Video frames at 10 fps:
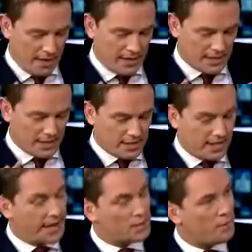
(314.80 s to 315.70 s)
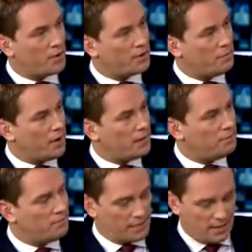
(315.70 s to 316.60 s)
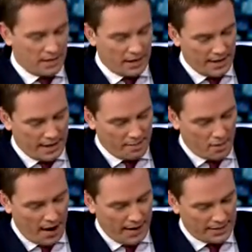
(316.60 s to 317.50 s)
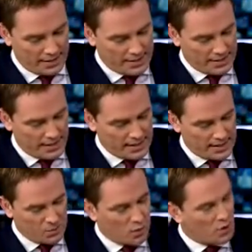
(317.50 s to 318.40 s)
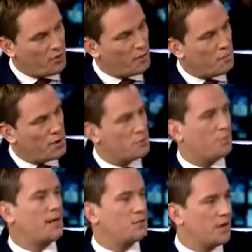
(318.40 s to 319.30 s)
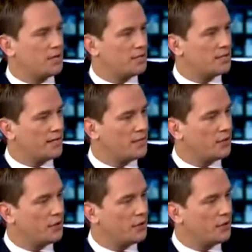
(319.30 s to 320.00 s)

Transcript: believes it's easy to get spotted by some of the leading brands. He says, what do you think British-based wrestlers need to